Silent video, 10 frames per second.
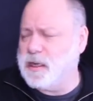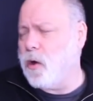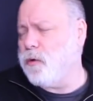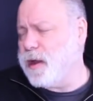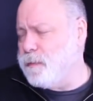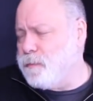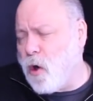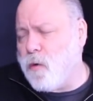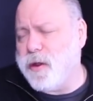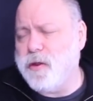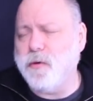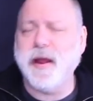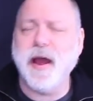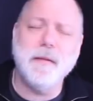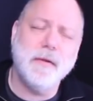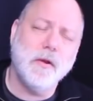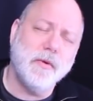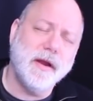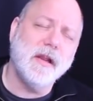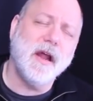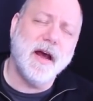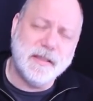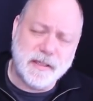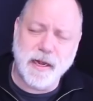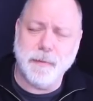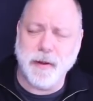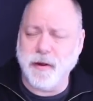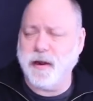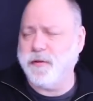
It's the only moment you can be realized in,